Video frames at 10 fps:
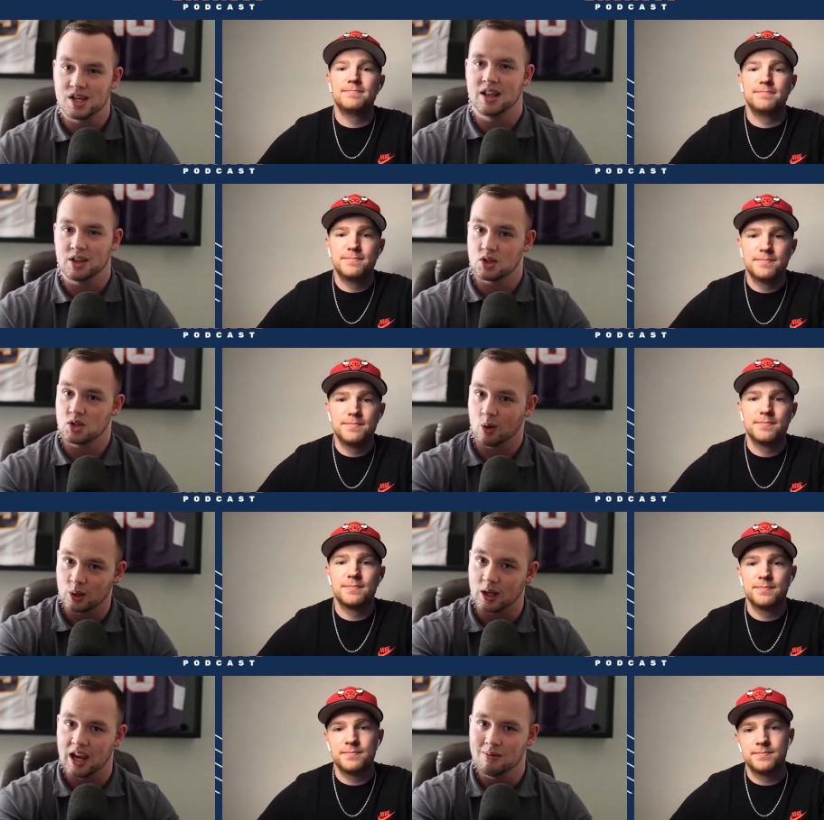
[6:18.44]
Speaker 1: that to start
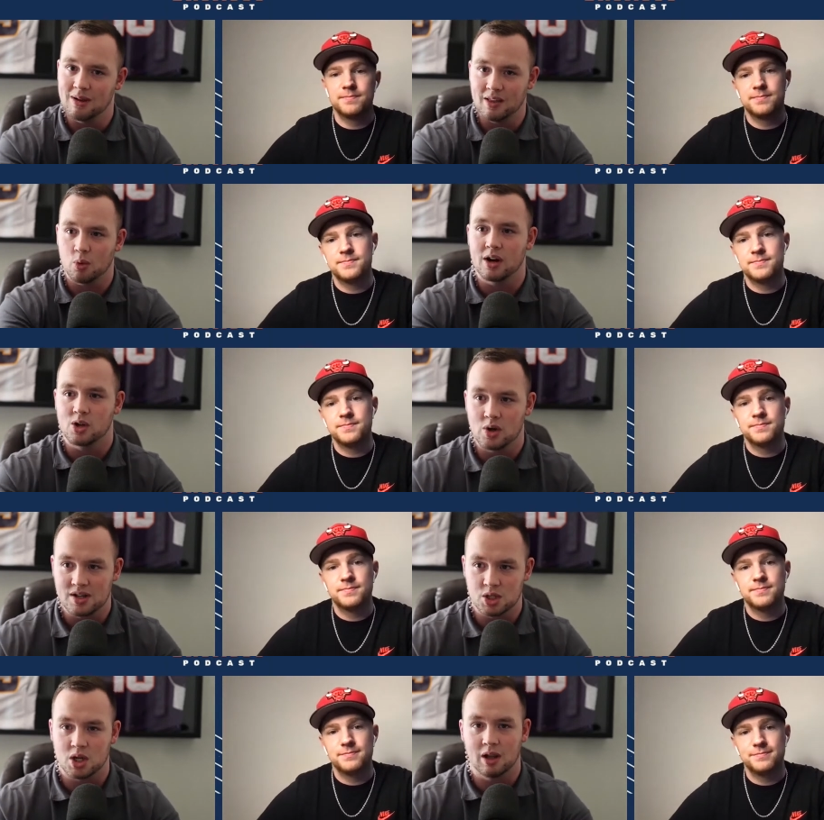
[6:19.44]
the game. And then we're going to
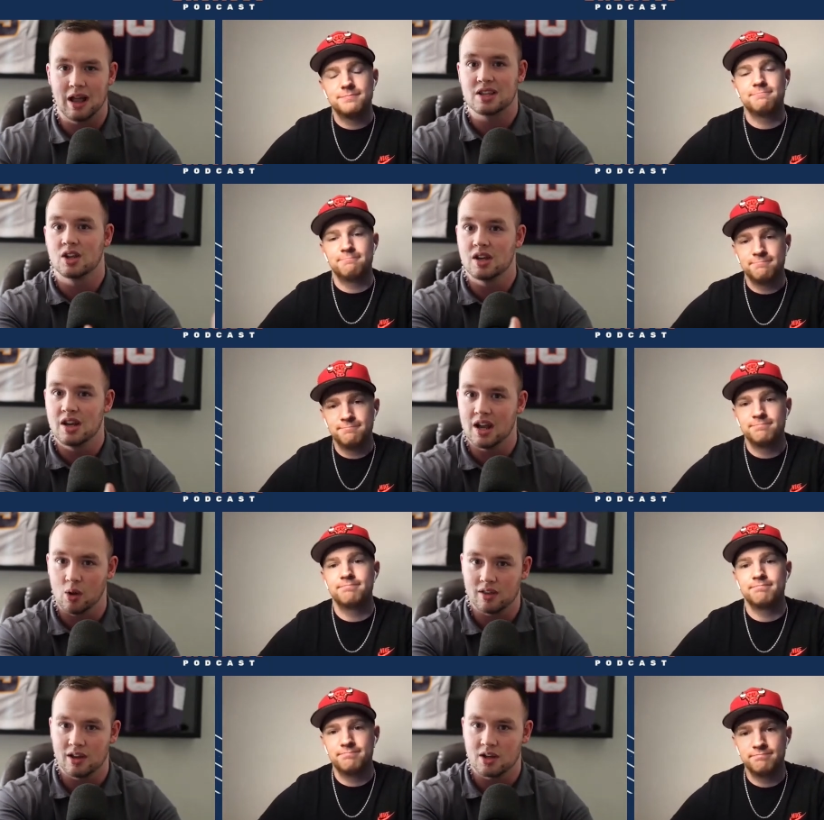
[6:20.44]
transition a lot to the nickel,
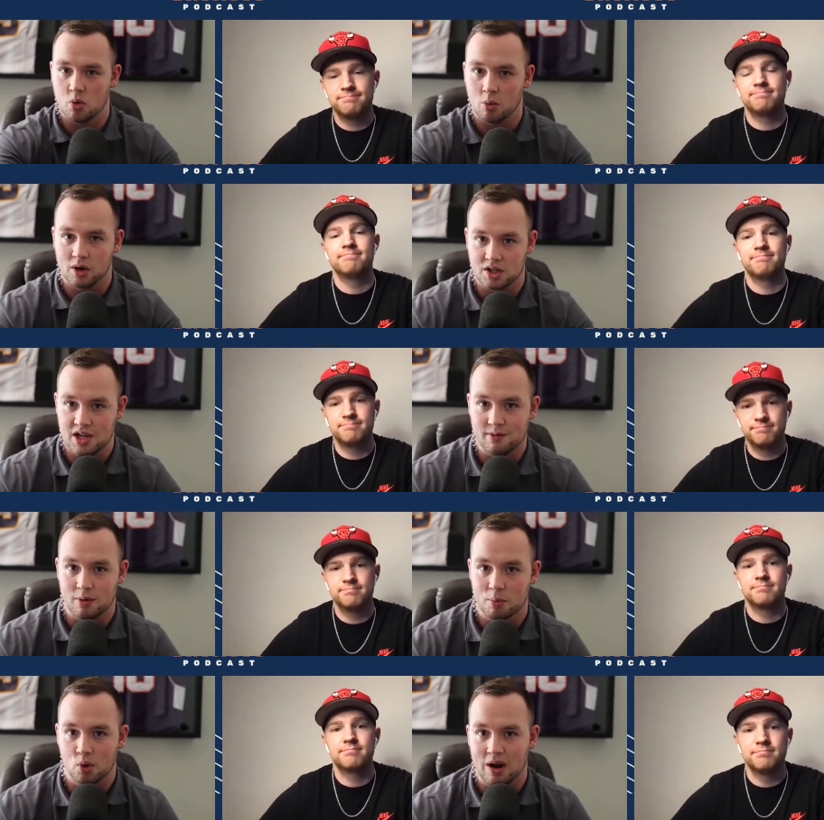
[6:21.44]
I think is what we're going to see from the
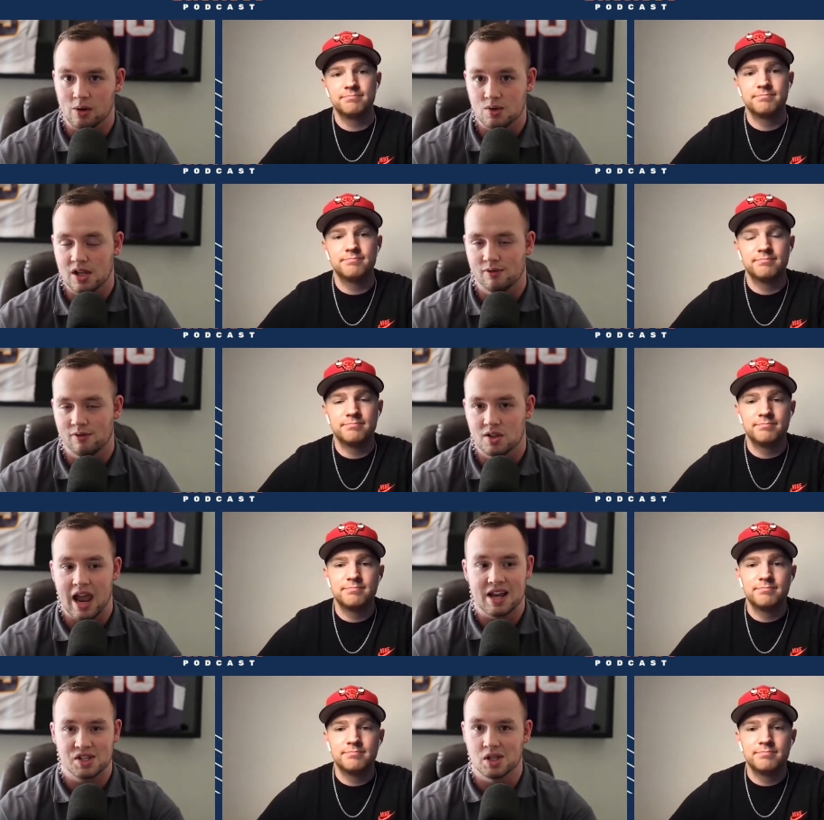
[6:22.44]
Broncos defense
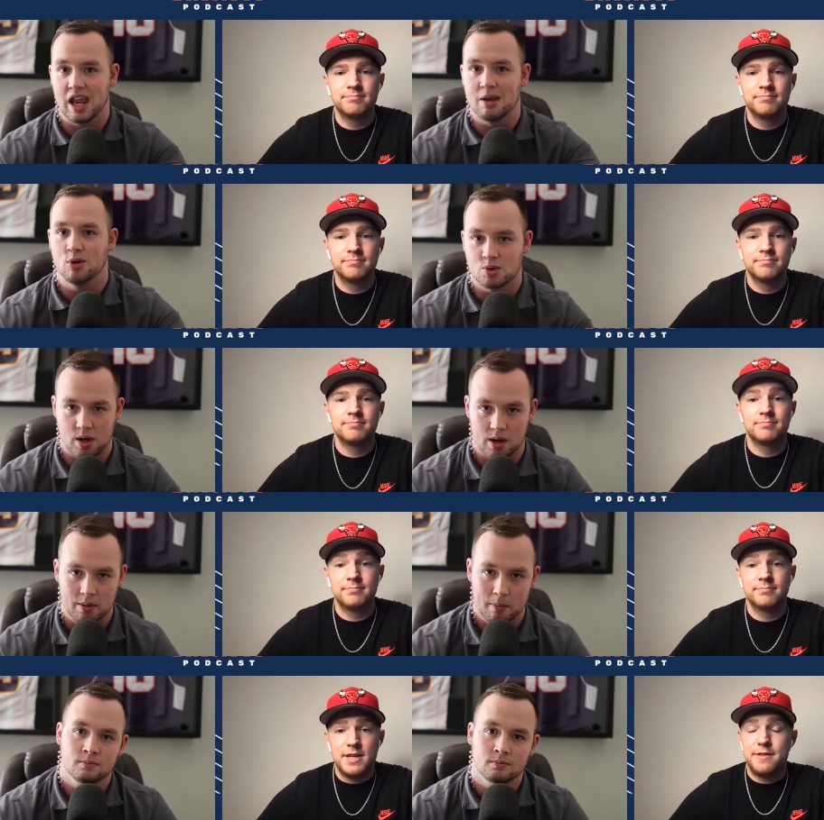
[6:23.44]
as the game goes on.
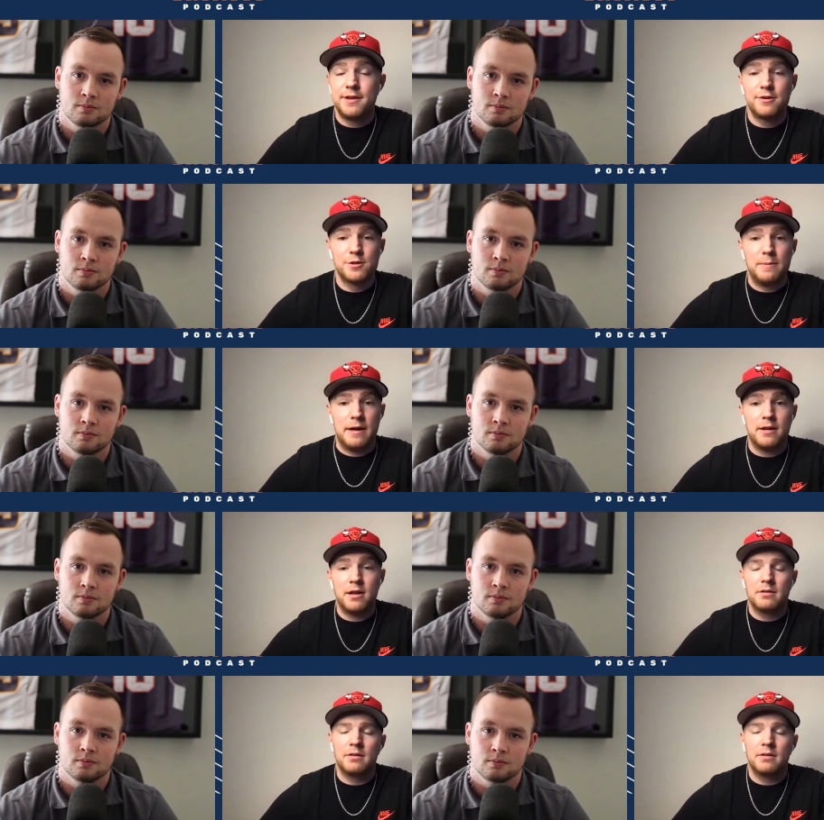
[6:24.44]
Speaker 2: I think you're spot
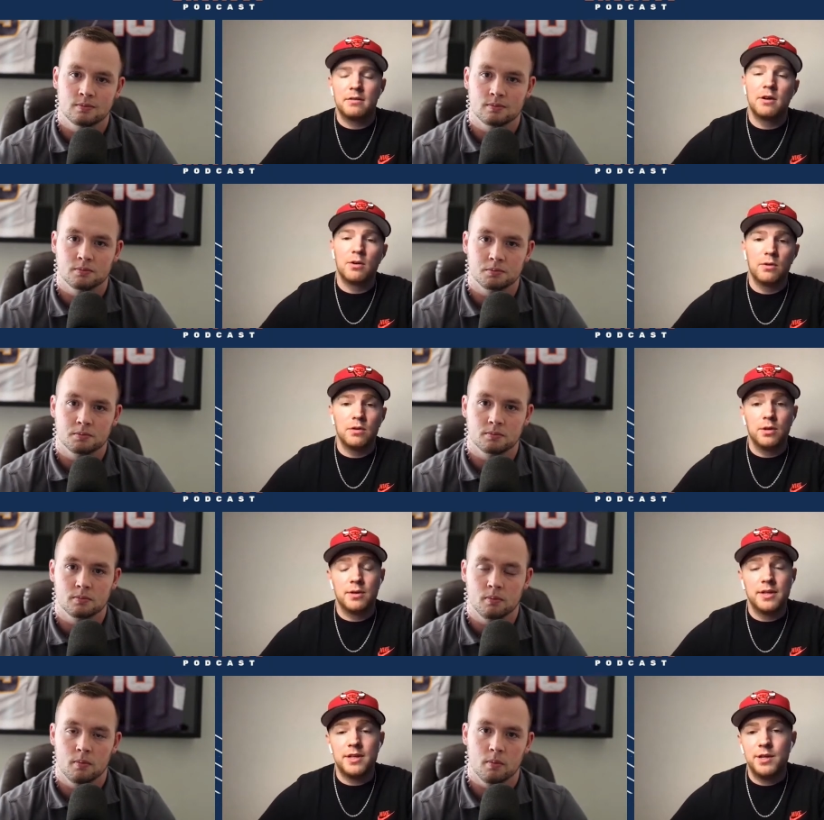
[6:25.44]
on, Cody.
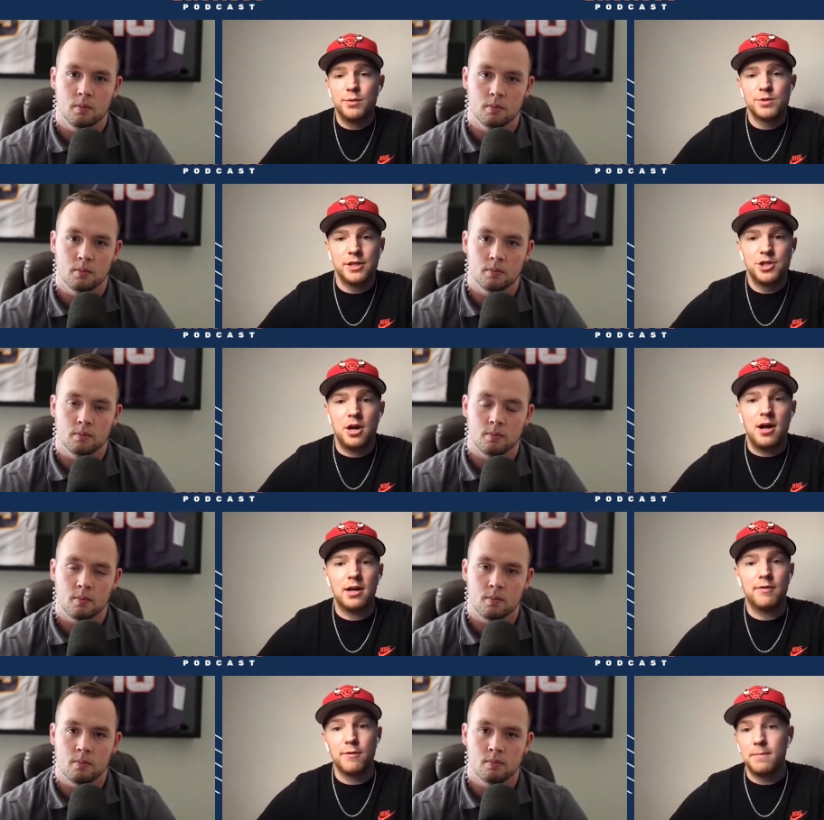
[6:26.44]
It was really
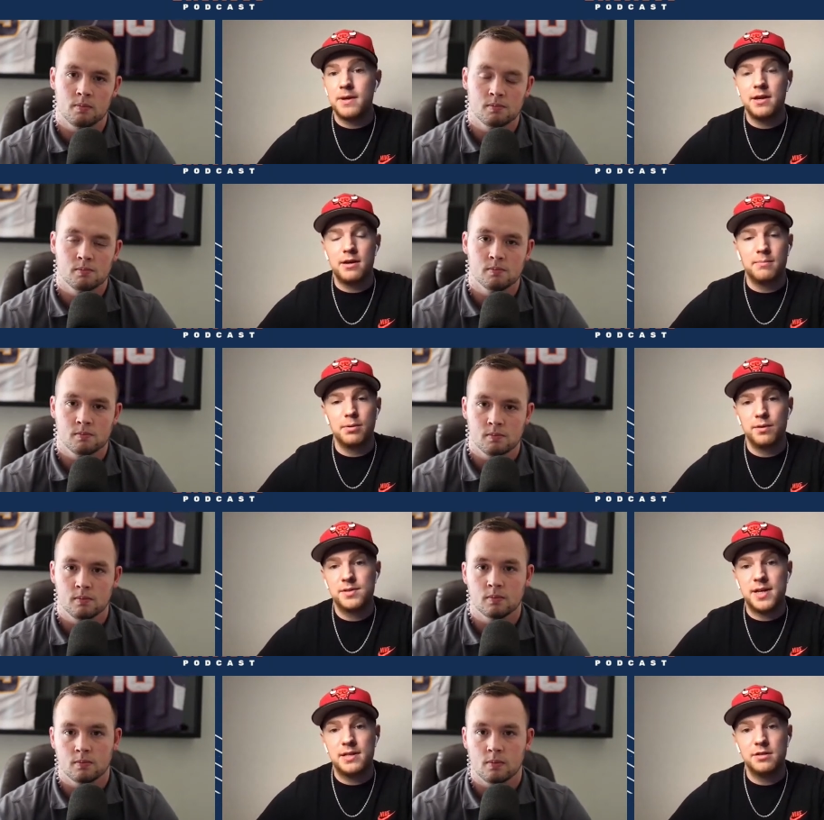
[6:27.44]
chalk for me on
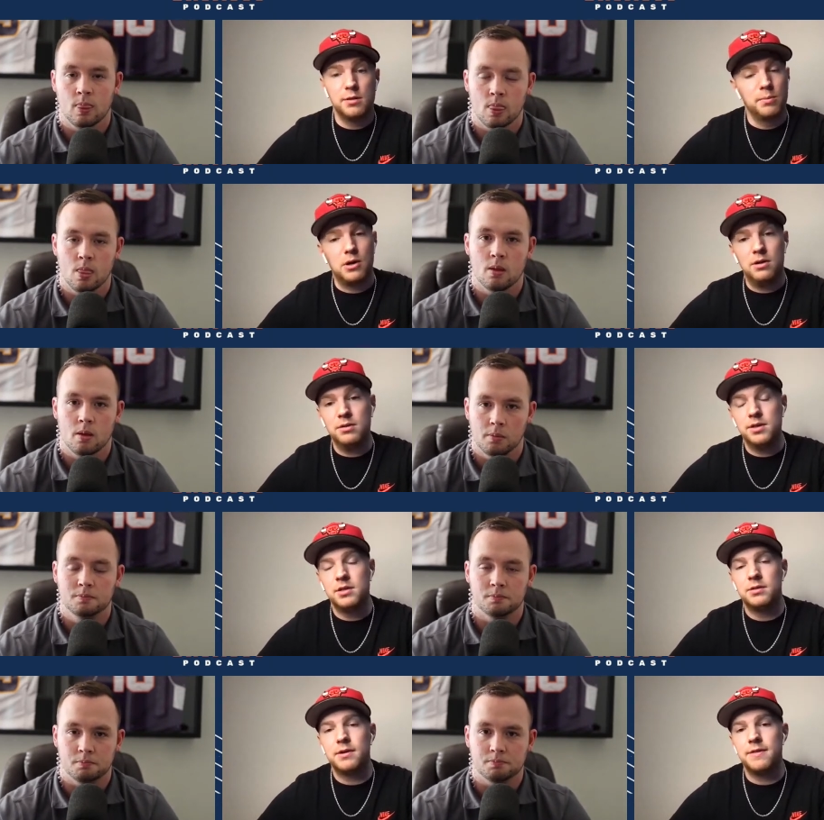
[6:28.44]
both sides of the ball.
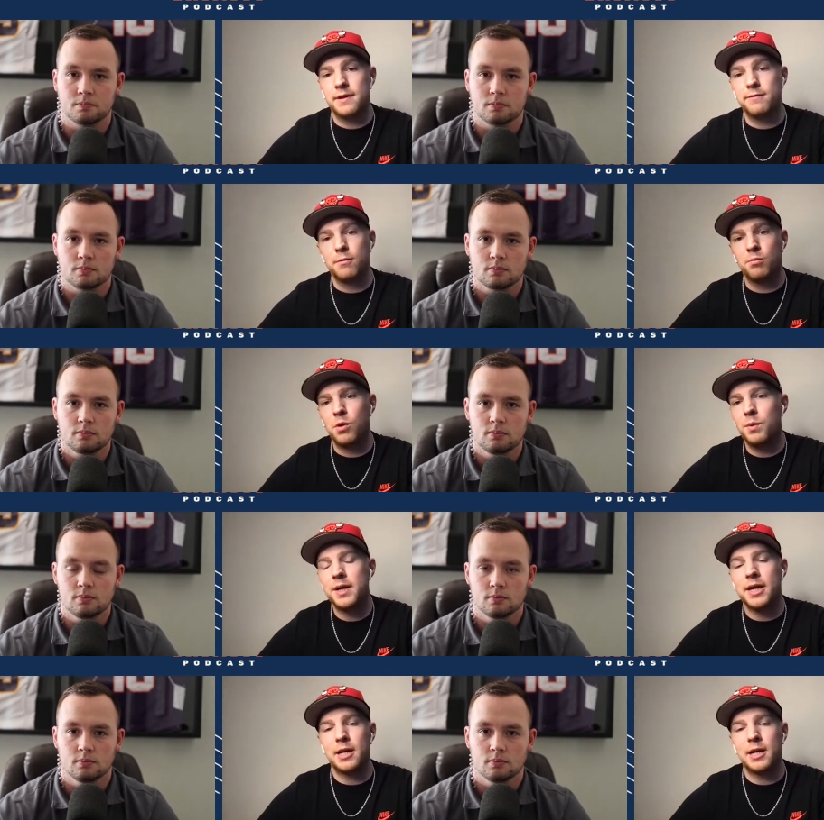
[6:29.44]
You know, I think from what we